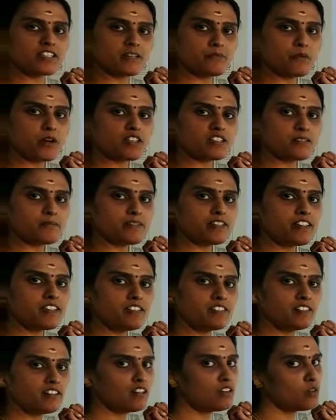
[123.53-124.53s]
Is it possible?
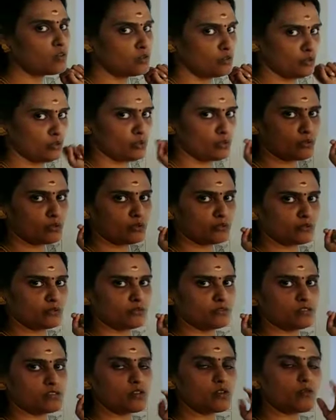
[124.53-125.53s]
No.
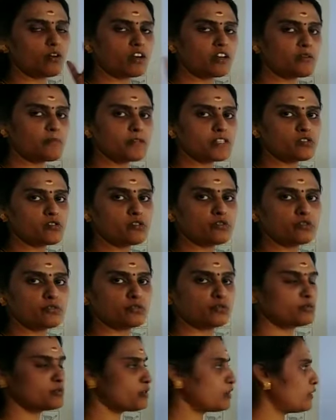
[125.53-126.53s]
So what you must do?